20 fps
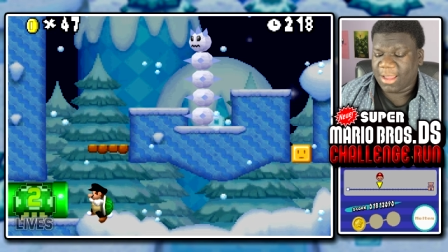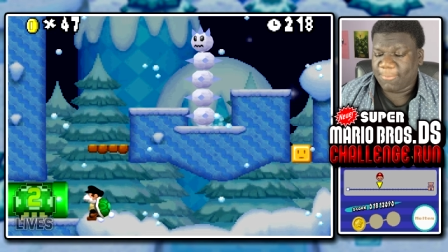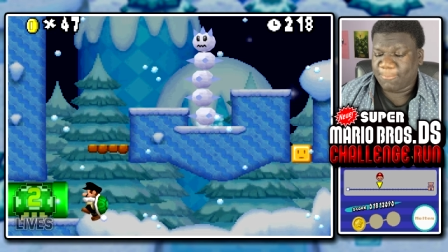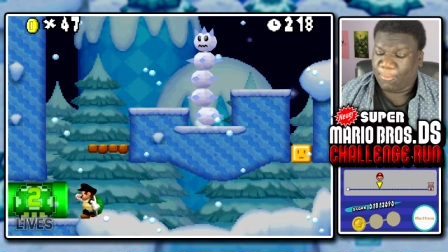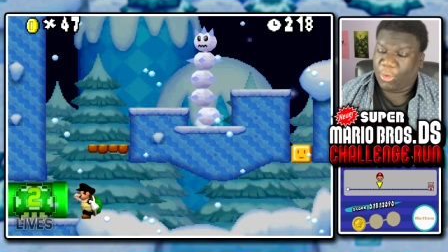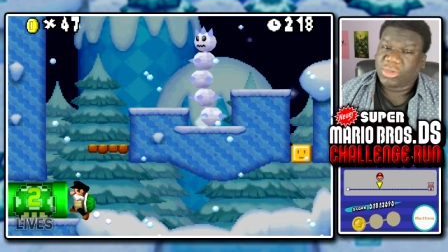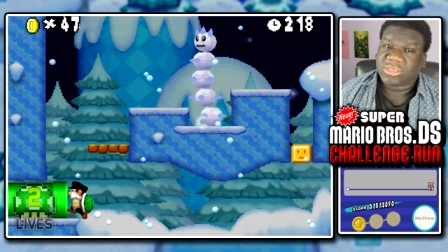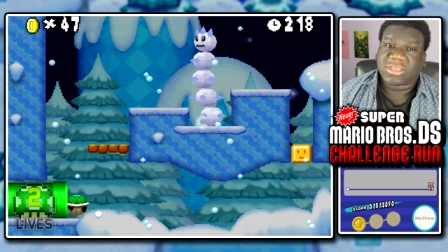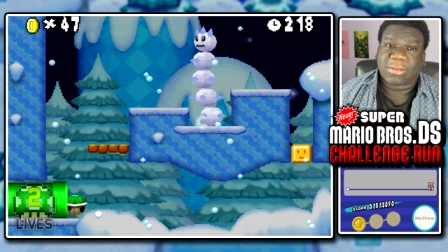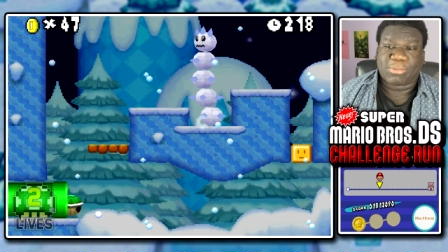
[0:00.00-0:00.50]

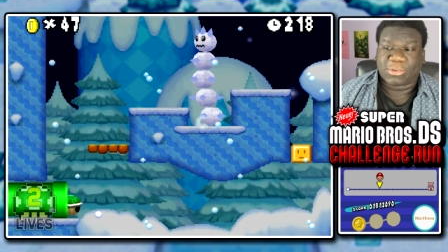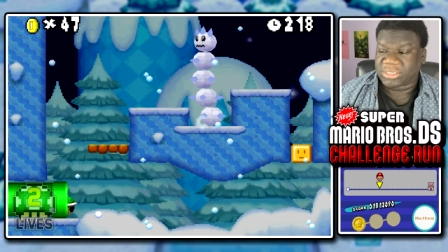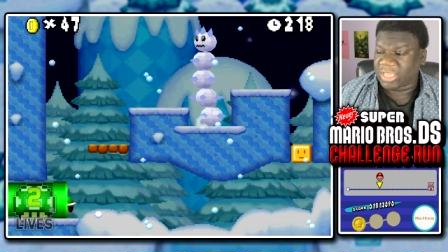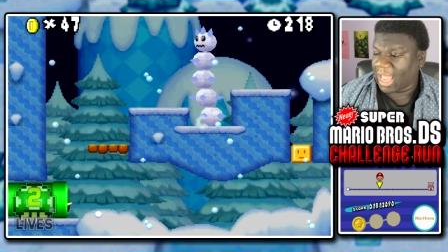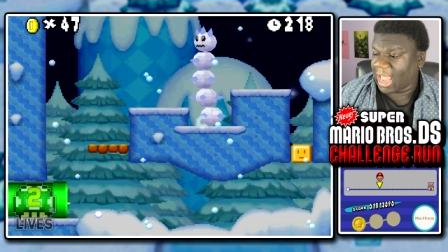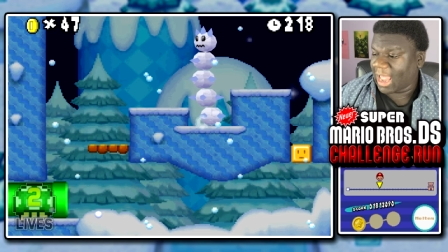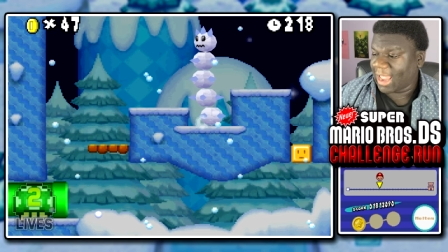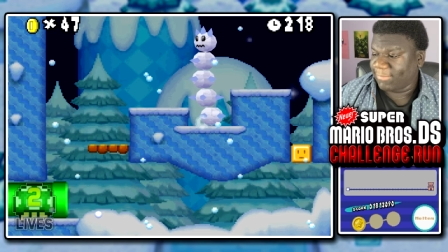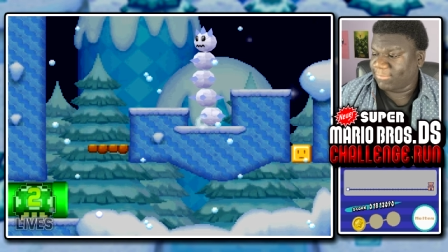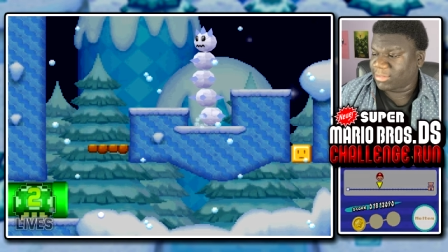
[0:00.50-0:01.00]
multiple
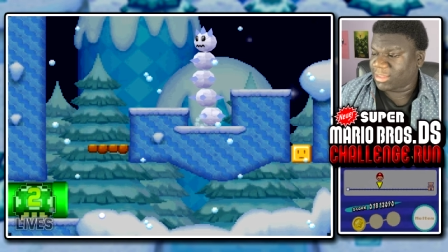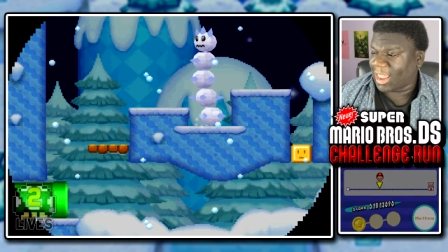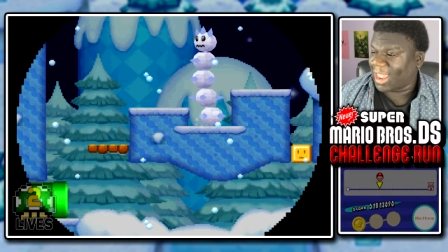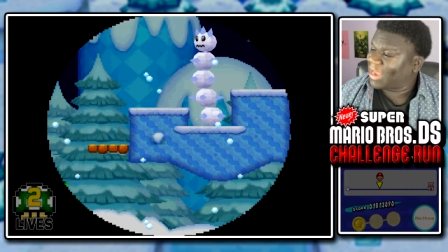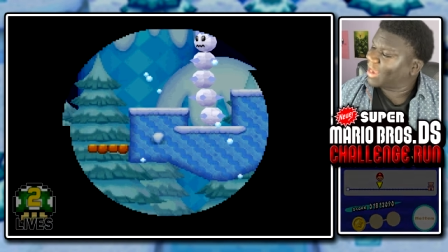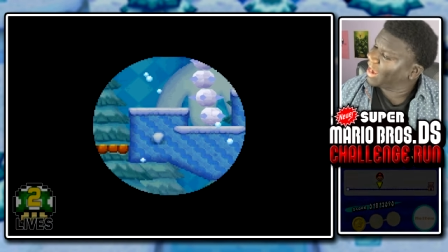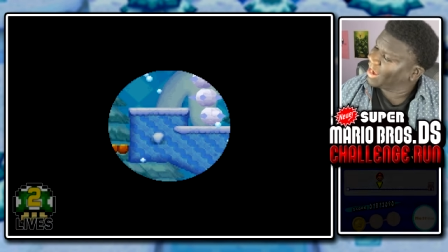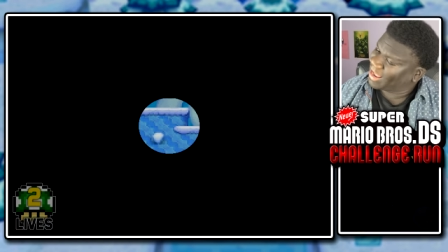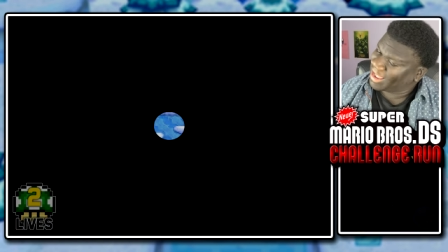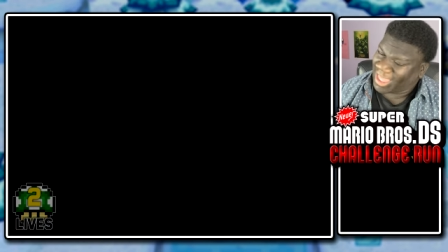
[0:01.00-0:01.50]
times. And
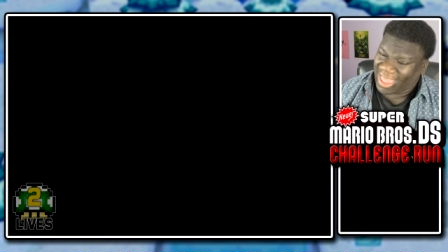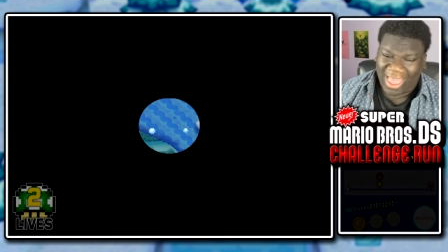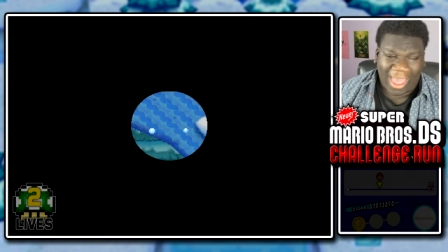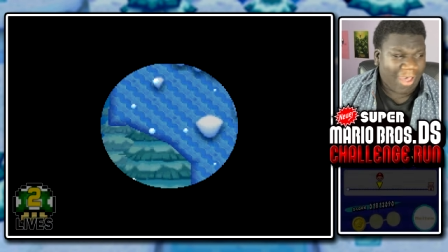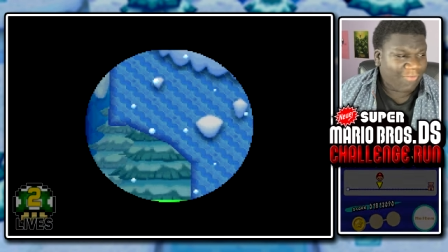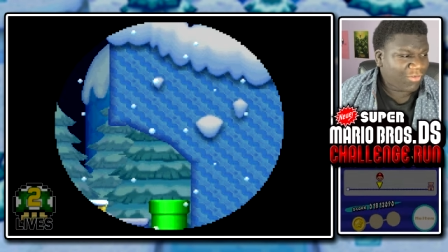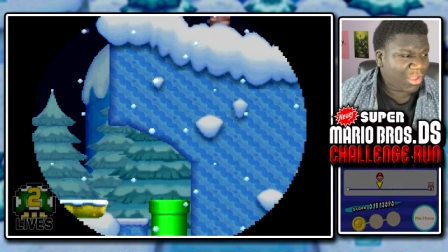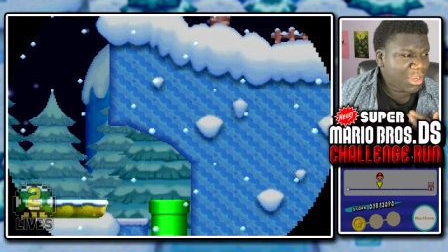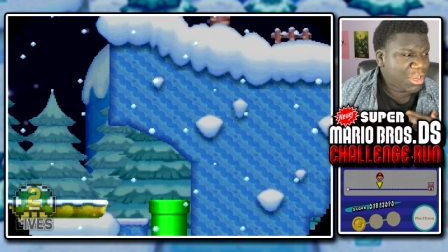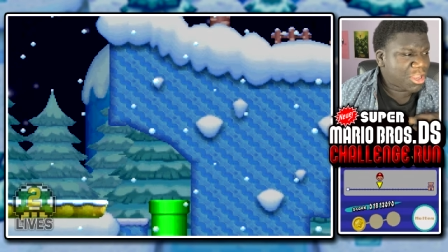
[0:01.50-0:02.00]

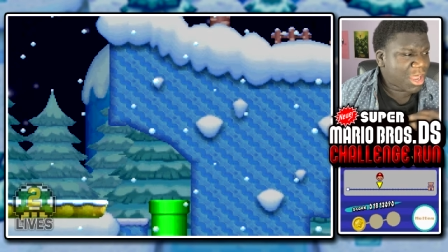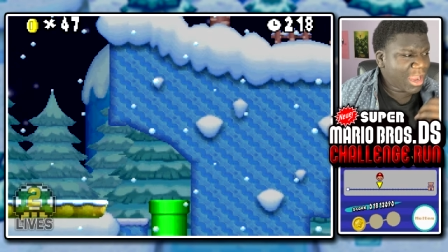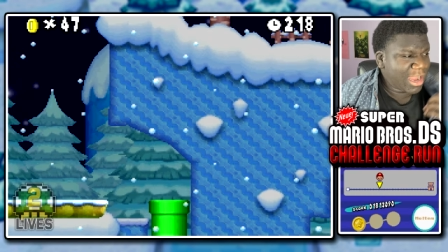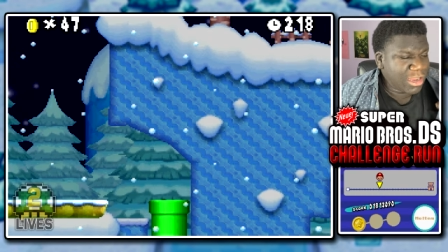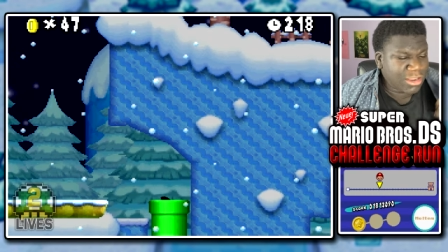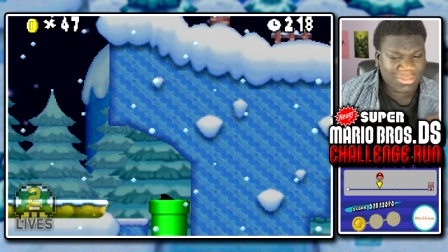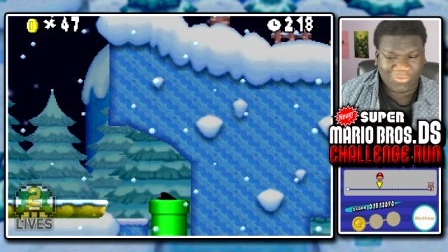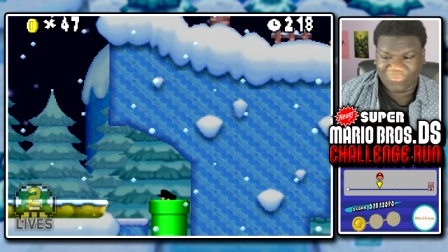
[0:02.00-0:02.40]
have I changed the